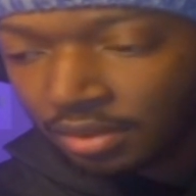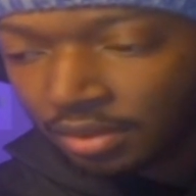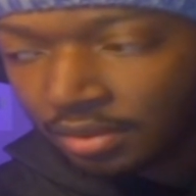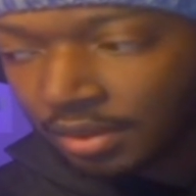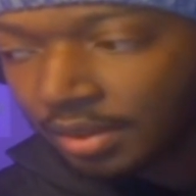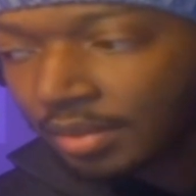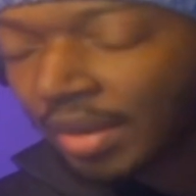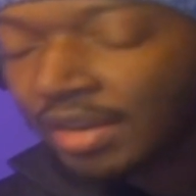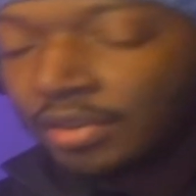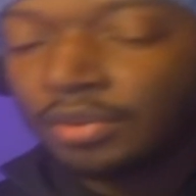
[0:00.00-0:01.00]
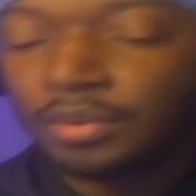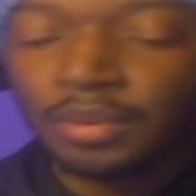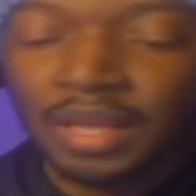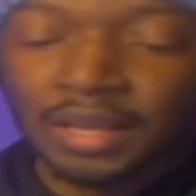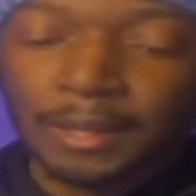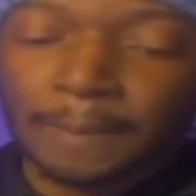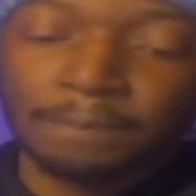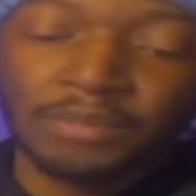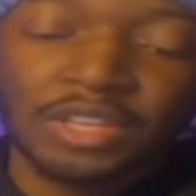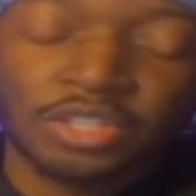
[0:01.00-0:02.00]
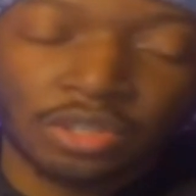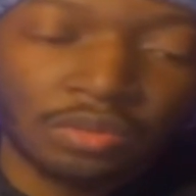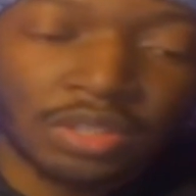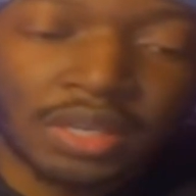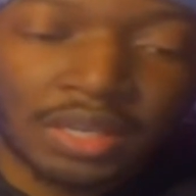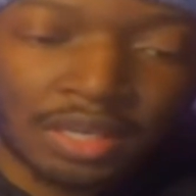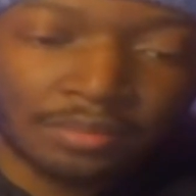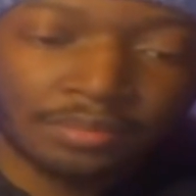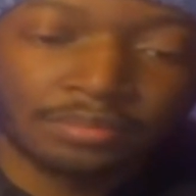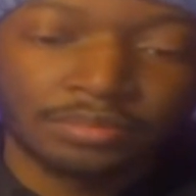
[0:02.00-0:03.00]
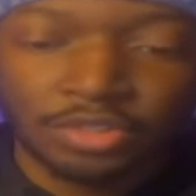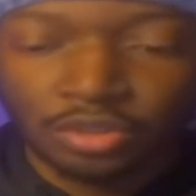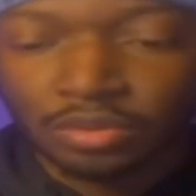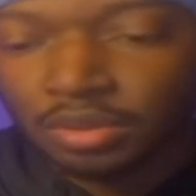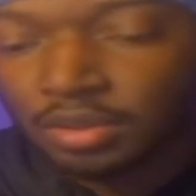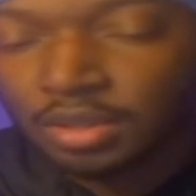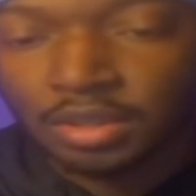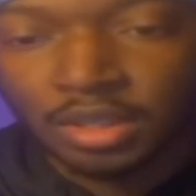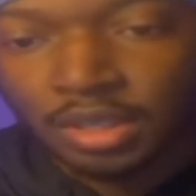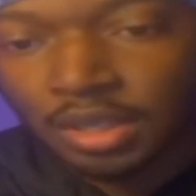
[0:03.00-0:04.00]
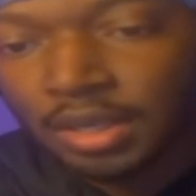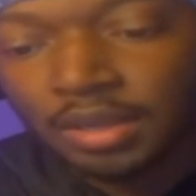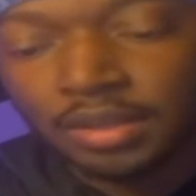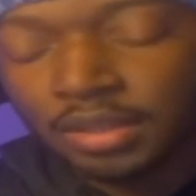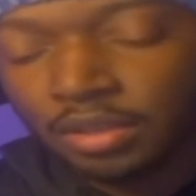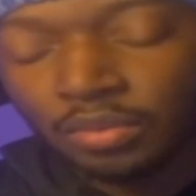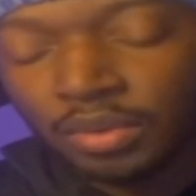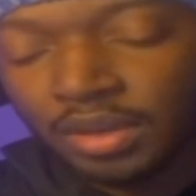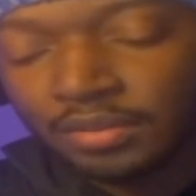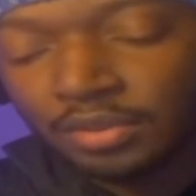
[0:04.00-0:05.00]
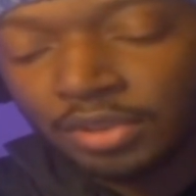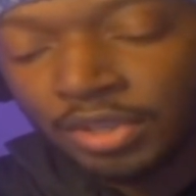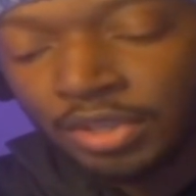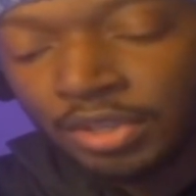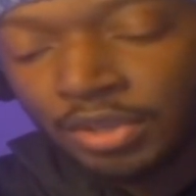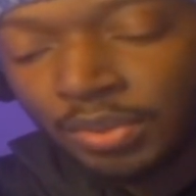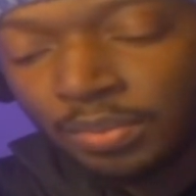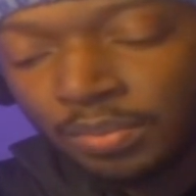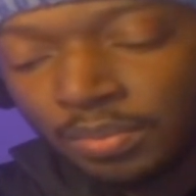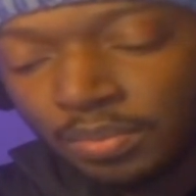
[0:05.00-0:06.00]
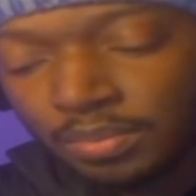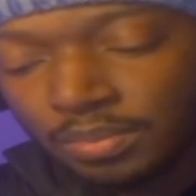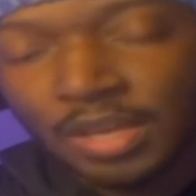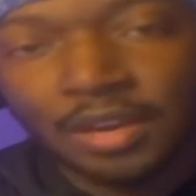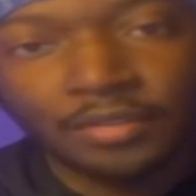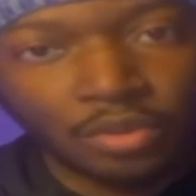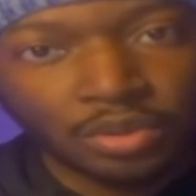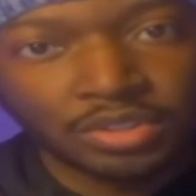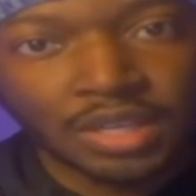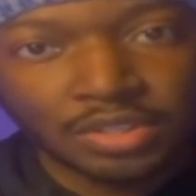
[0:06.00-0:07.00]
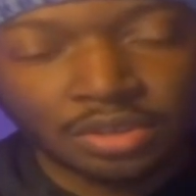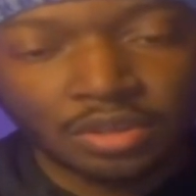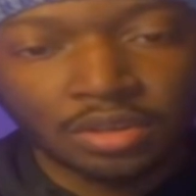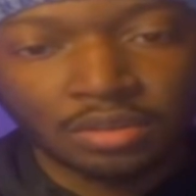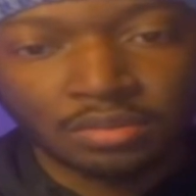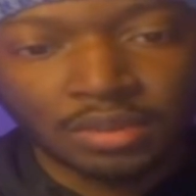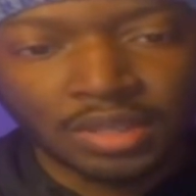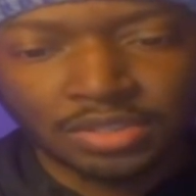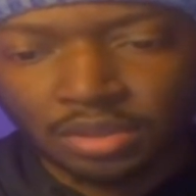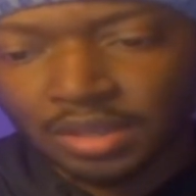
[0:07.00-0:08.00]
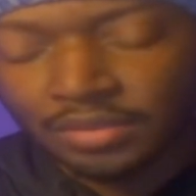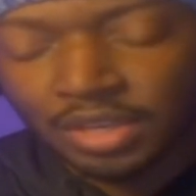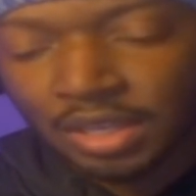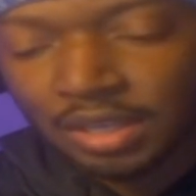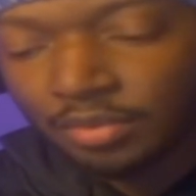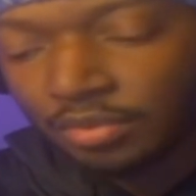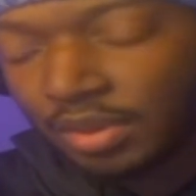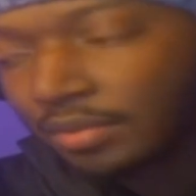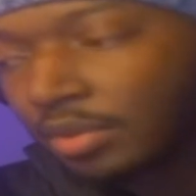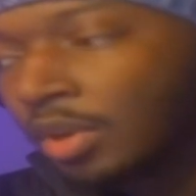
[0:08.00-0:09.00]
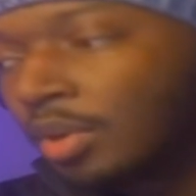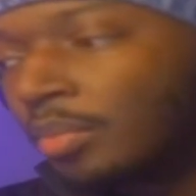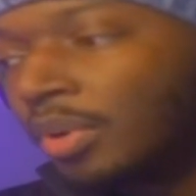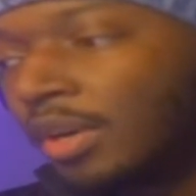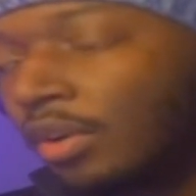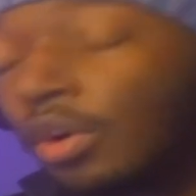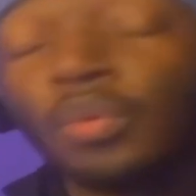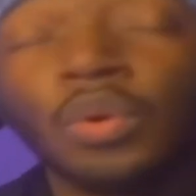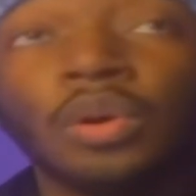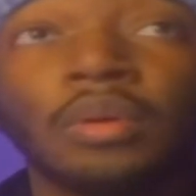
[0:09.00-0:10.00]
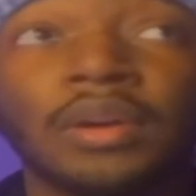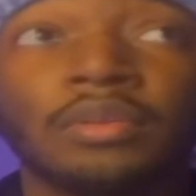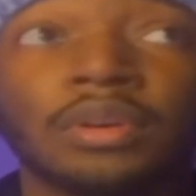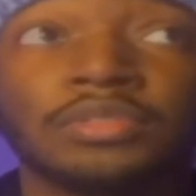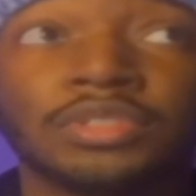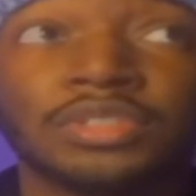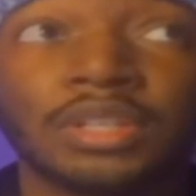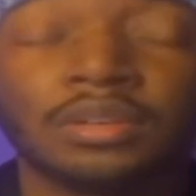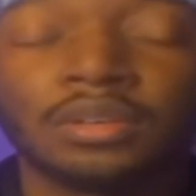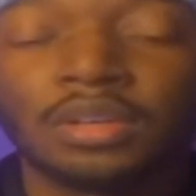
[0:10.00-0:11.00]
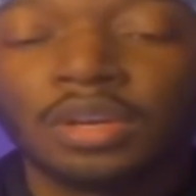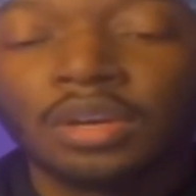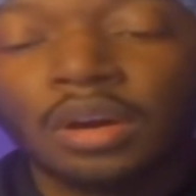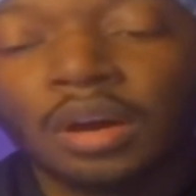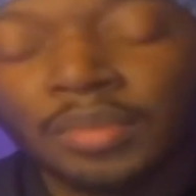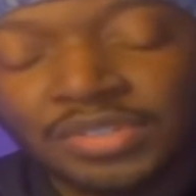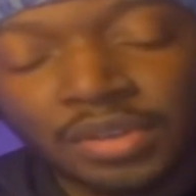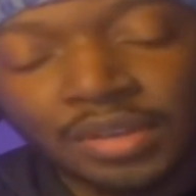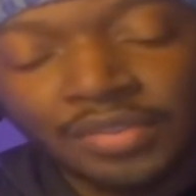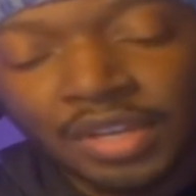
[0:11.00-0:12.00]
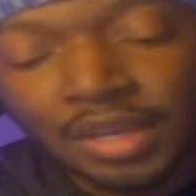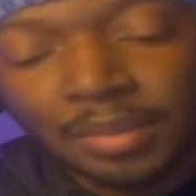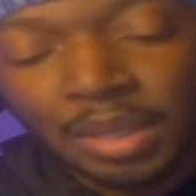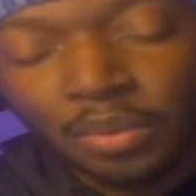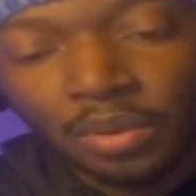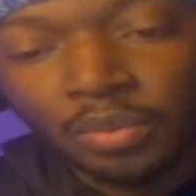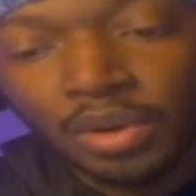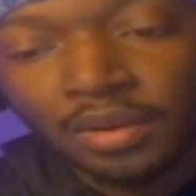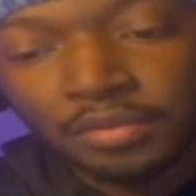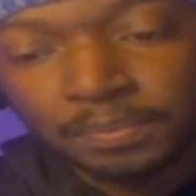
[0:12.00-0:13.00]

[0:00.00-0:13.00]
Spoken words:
I know like they showed the name Zoa, LA or whatever. Of course, that's her. That's her given name or whatever. But oh, I know what I was gonna say now. That's her given name and whatever.